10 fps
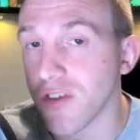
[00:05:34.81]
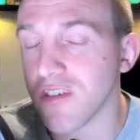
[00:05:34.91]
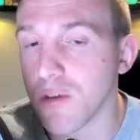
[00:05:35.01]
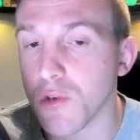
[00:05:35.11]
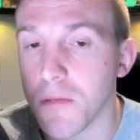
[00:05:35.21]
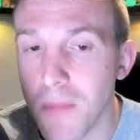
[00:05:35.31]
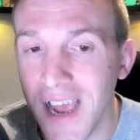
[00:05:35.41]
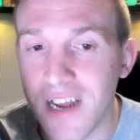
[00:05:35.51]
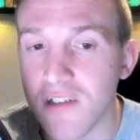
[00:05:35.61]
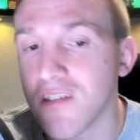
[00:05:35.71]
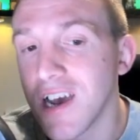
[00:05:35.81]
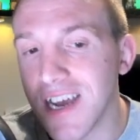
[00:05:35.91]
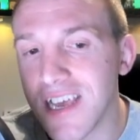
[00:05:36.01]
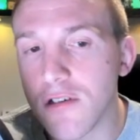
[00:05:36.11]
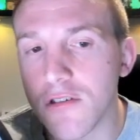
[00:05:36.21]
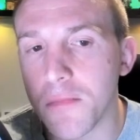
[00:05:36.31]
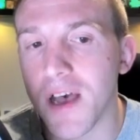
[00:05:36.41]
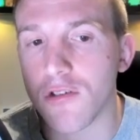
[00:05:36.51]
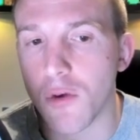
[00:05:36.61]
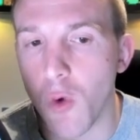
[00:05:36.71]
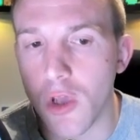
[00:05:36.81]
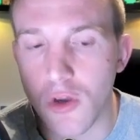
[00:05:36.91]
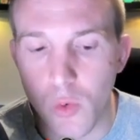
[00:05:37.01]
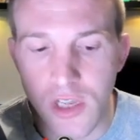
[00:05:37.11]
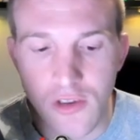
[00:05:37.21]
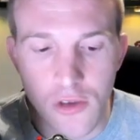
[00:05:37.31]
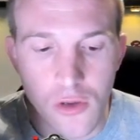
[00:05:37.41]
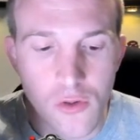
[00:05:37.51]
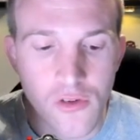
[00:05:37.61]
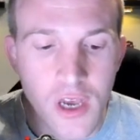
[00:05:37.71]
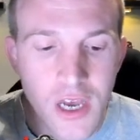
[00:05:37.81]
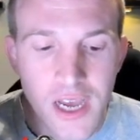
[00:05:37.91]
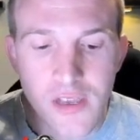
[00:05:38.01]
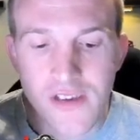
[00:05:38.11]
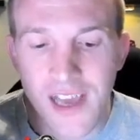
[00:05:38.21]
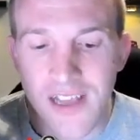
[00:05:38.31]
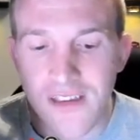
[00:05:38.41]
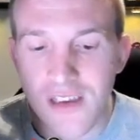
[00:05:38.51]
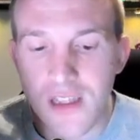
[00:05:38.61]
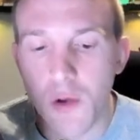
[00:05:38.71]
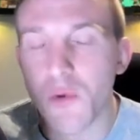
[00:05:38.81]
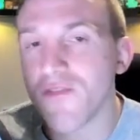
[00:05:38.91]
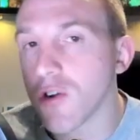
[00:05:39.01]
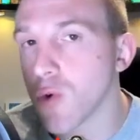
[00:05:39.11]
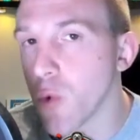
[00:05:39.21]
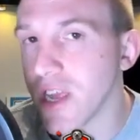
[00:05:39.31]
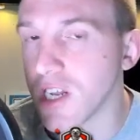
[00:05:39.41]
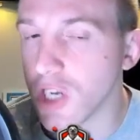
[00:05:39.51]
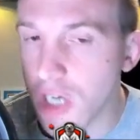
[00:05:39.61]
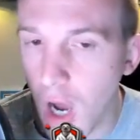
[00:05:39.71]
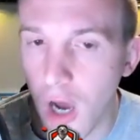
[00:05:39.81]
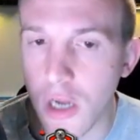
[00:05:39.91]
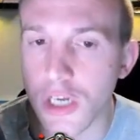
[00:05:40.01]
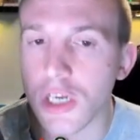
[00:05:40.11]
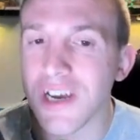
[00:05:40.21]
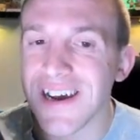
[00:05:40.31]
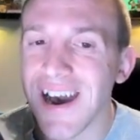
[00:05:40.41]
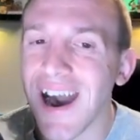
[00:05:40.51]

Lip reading: Obviously with miners, heal spells are what you're going to use, and you can see that with the queen charge,